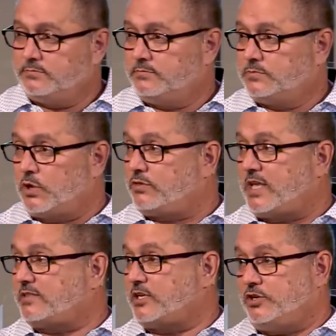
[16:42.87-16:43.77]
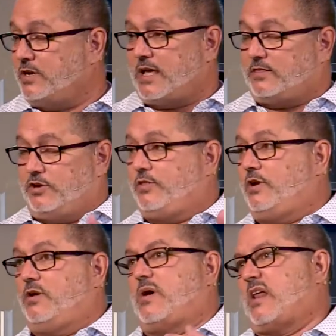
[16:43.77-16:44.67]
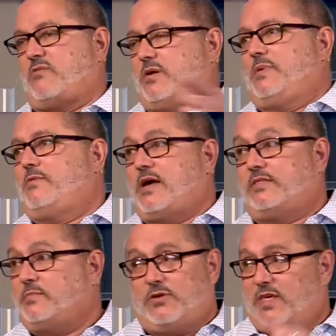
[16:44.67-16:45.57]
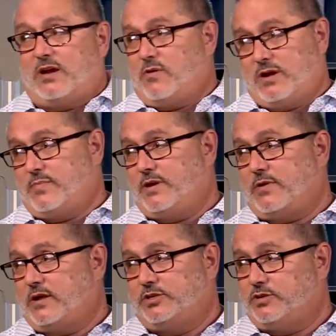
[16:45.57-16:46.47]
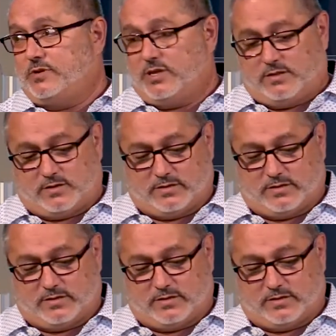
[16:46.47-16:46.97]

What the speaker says: Don't think that you're the only one. I don't want to be around them. No, they don't want to be around you either.